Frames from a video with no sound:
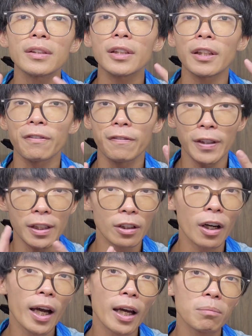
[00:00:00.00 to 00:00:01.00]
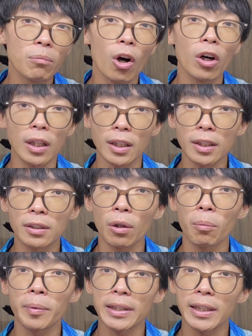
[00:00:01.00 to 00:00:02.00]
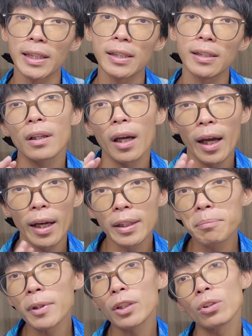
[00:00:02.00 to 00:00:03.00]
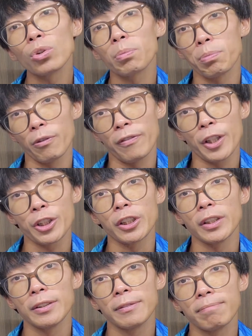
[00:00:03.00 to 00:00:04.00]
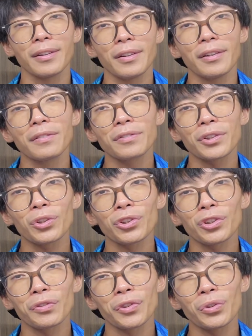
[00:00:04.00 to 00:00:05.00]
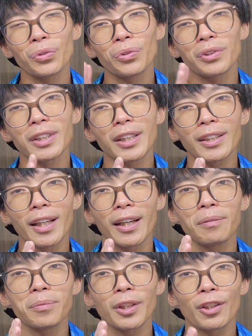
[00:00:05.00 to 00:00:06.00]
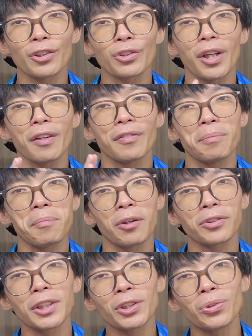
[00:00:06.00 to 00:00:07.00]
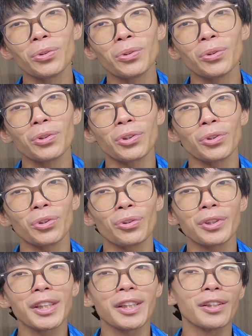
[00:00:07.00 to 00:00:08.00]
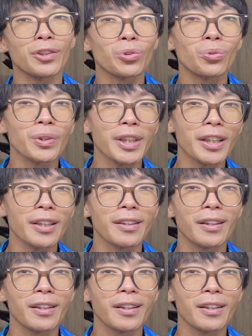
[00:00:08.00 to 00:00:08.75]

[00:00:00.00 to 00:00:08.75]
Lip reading: they fit in your hand more ergonomically, and they make you look professional. For those of you who think that because you have a multi-tool, you don't need a toolkit,